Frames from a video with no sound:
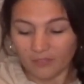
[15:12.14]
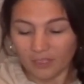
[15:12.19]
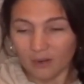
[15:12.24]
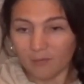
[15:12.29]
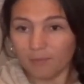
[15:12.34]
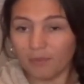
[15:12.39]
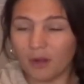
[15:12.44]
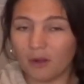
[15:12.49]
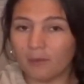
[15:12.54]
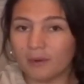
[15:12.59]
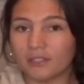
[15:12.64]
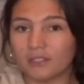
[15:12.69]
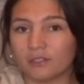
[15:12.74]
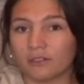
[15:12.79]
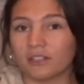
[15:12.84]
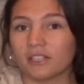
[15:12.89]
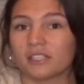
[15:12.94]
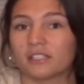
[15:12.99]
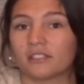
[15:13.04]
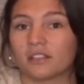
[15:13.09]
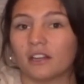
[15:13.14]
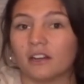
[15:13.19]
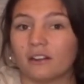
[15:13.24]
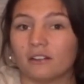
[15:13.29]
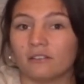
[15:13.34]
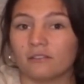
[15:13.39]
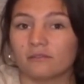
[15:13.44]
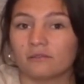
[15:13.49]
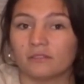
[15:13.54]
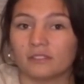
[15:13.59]
but when tourists
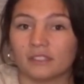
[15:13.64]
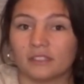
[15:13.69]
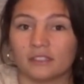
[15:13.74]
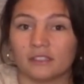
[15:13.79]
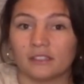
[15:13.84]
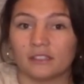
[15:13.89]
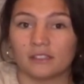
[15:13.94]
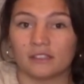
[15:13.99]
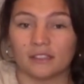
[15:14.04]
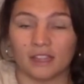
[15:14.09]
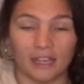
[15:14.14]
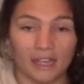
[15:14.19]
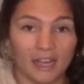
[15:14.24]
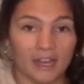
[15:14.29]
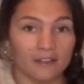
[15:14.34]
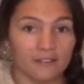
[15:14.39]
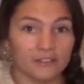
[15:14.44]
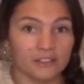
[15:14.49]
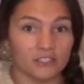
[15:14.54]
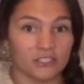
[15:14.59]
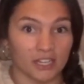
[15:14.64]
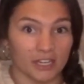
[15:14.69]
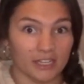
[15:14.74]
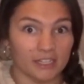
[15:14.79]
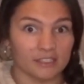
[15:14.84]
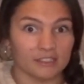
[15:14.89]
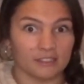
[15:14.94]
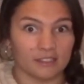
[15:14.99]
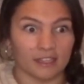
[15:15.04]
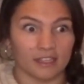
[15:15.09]
go, they have the
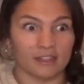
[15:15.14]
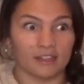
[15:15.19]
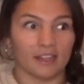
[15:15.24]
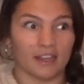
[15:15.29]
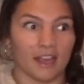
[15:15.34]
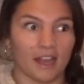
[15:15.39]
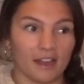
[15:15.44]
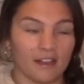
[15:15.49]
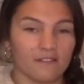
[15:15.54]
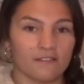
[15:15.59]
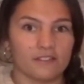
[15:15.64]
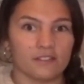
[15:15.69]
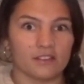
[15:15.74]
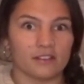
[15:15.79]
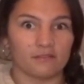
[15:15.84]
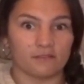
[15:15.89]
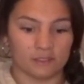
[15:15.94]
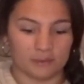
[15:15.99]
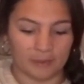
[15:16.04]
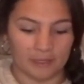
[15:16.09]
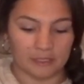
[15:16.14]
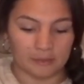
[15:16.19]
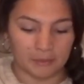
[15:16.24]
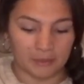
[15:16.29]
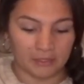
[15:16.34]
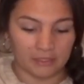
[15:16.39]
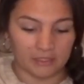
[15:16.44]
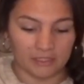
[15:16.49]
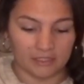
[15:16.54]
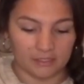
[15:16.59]
chance and they have the
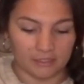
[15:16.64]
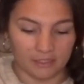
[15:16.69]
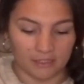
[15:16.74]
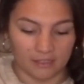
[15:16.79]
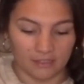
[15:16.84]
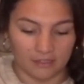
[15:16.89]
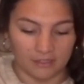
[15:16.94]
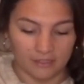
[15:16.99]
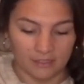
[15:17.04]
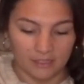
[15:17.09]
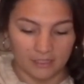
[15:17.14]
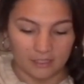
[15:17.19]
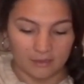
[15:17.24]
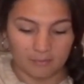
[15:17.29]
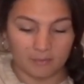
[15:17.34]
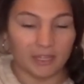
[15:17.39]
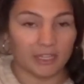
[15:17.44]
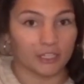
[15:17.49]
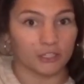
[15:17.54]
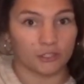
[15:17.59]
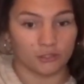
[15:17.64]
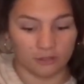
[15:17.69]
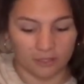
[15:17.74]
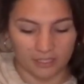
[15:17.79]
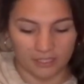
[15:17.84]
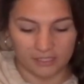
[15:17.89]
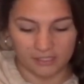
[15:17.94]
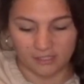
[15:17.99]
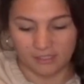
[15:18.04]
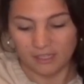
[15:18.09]
responsibility to make a
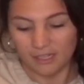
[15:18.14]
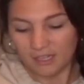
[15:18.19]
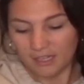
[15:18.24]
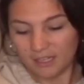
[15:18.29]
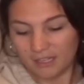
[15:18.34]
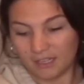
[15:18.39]
choice.